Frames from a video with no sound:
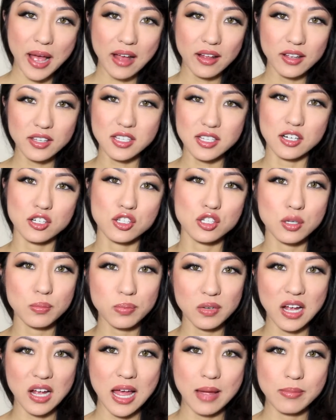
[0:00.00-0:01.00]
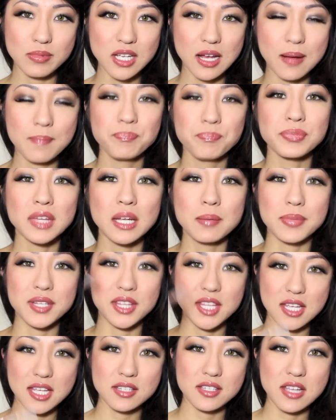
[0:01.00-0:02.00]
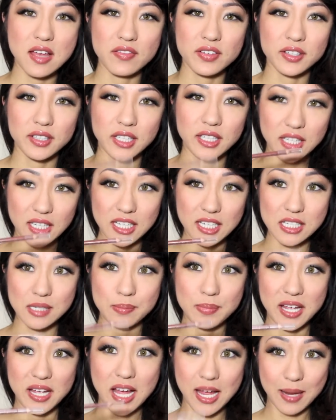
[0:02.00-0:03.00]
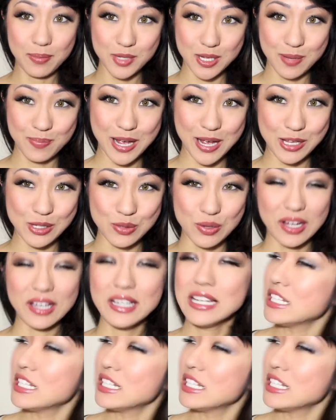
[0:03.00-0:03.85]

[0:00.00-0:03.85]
palettes are super hyped up, but these definitely need to be hyped up as well. It